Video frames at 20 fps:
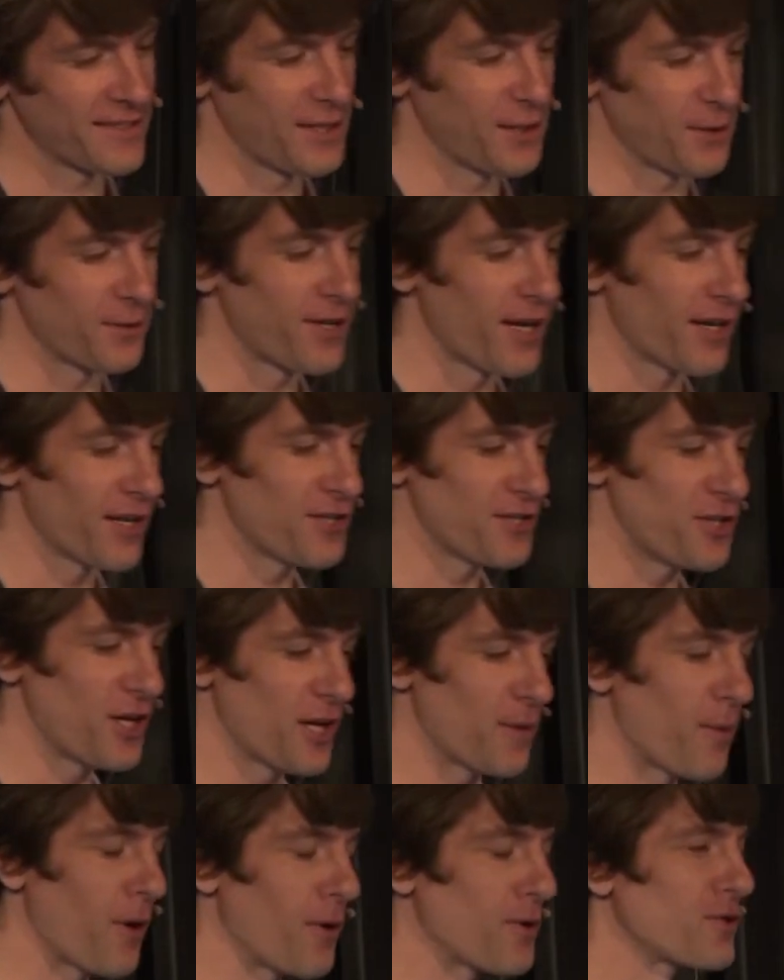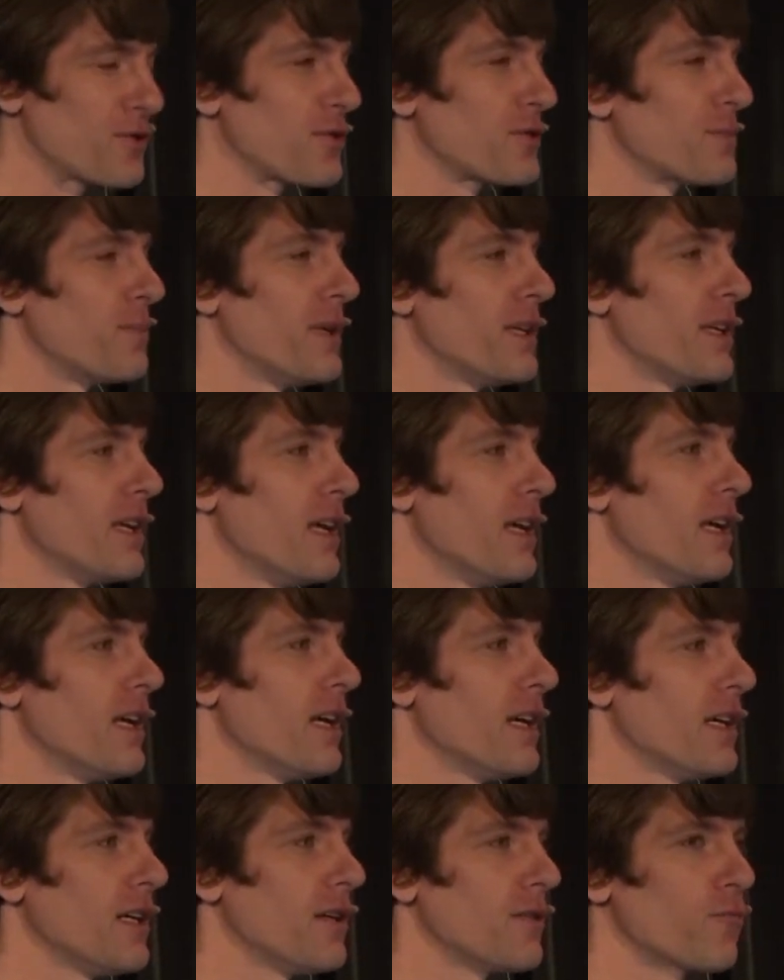tongue-in-cheek posters, but
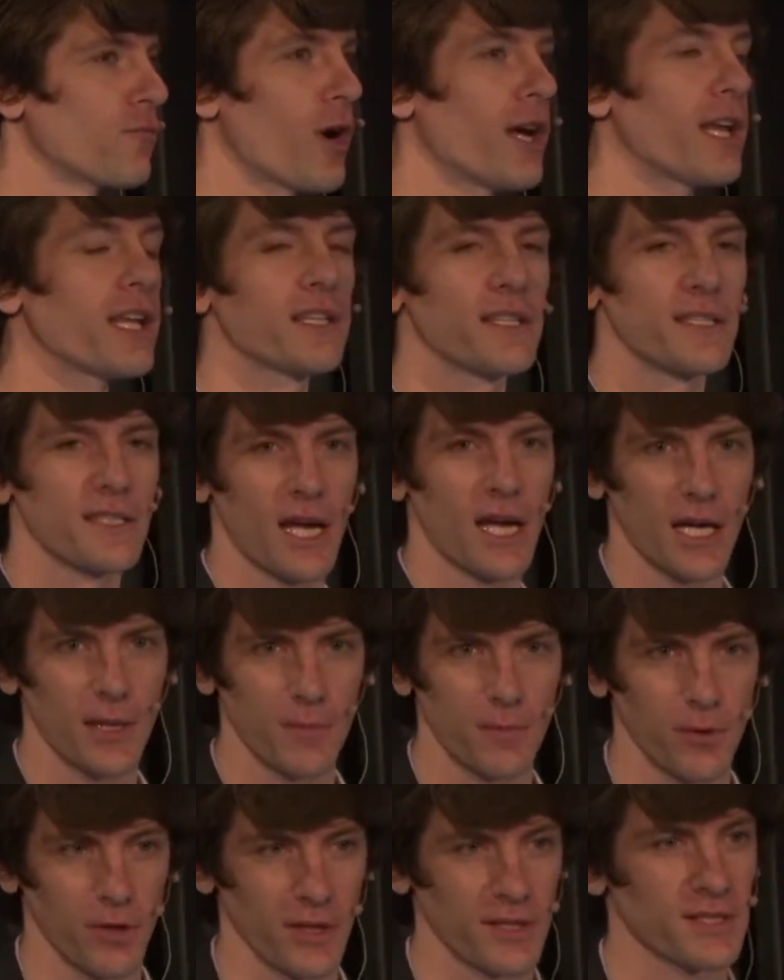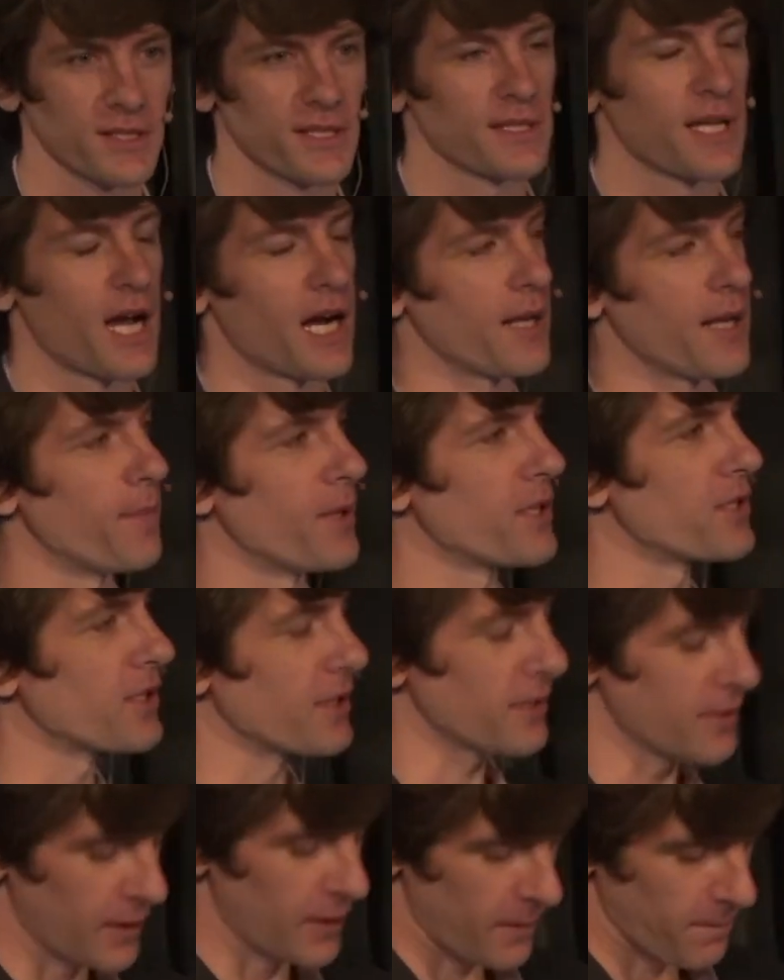writing and designing books, as Heidi
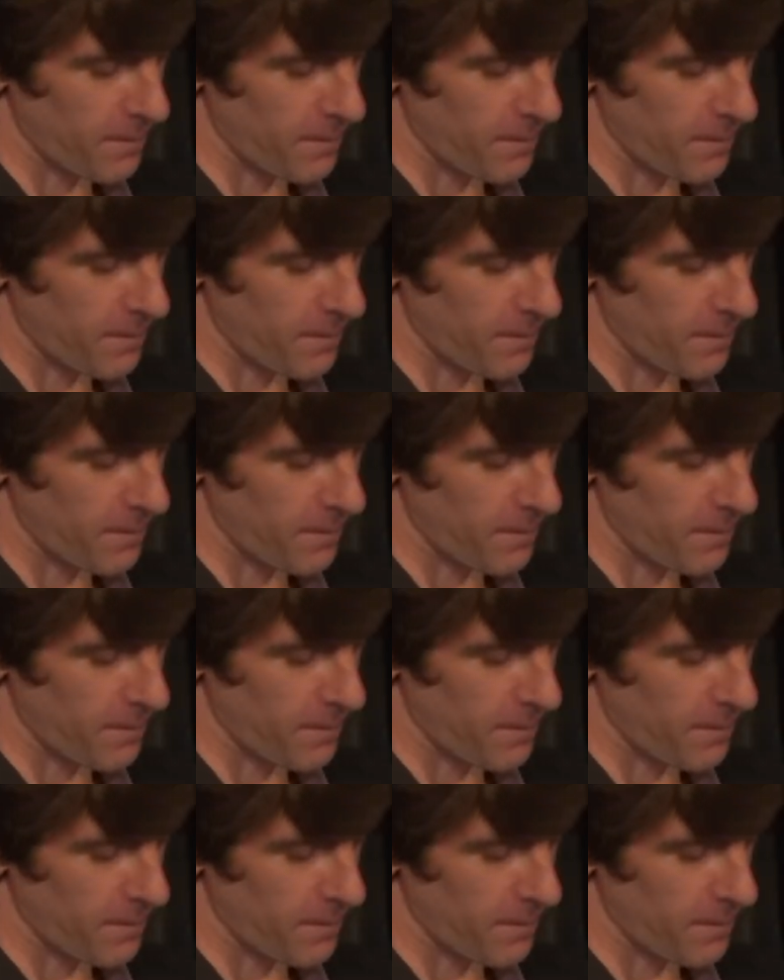mentioned.